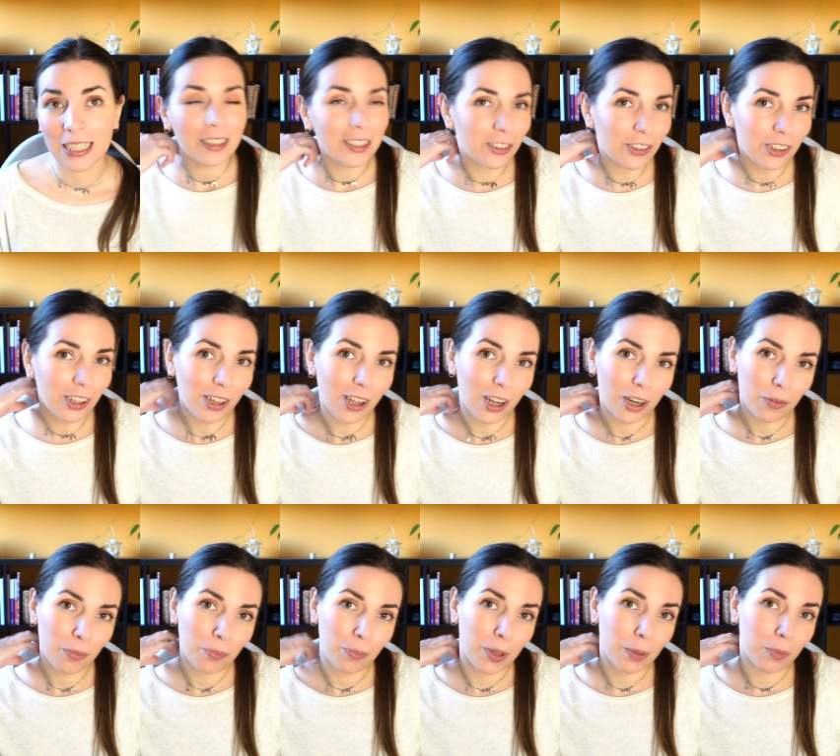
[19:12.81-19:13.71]
There's a lot
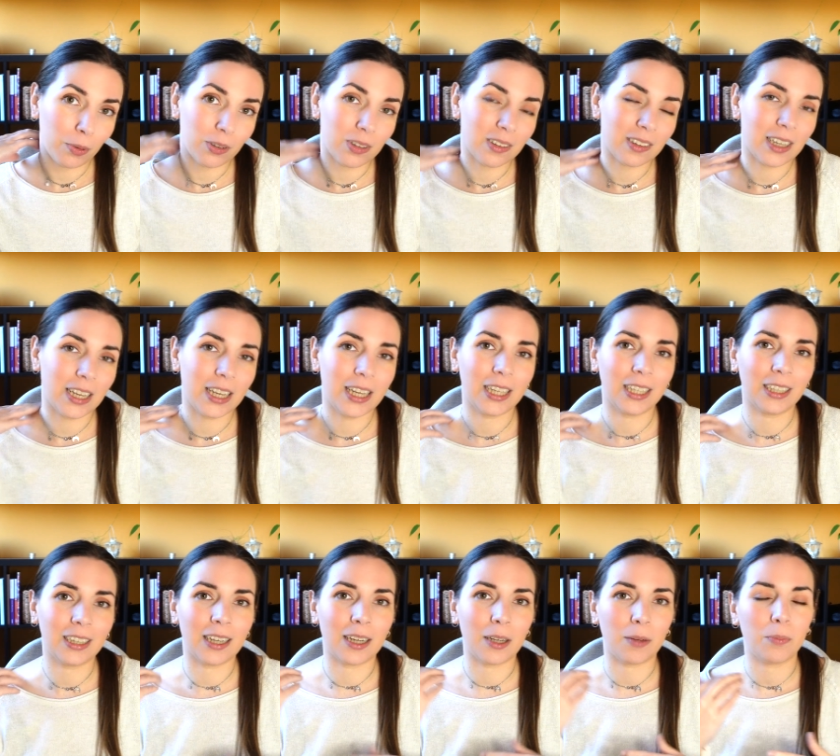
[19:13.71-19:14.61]
of people saying
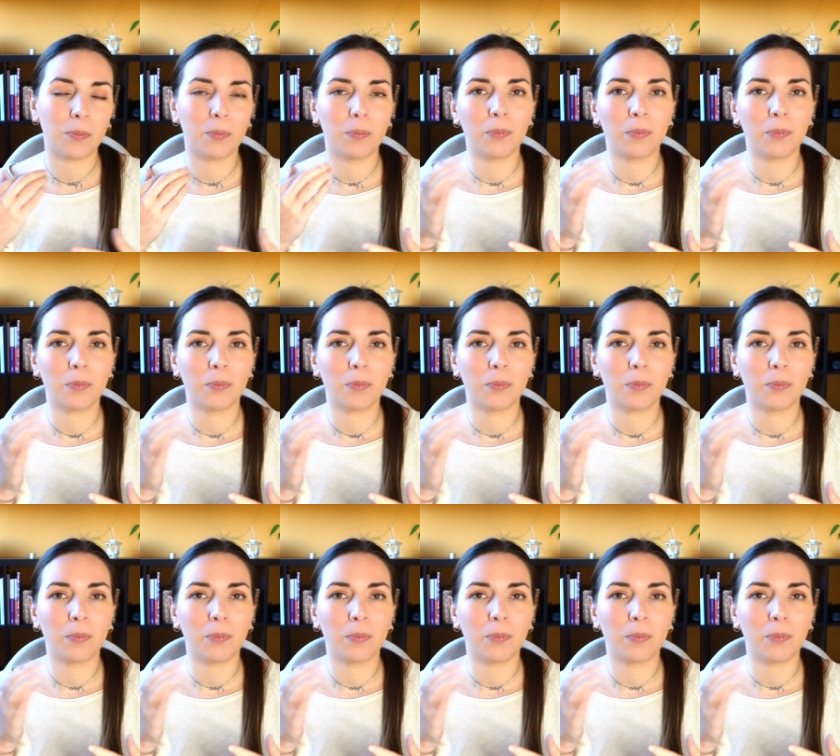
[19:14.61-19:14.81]
that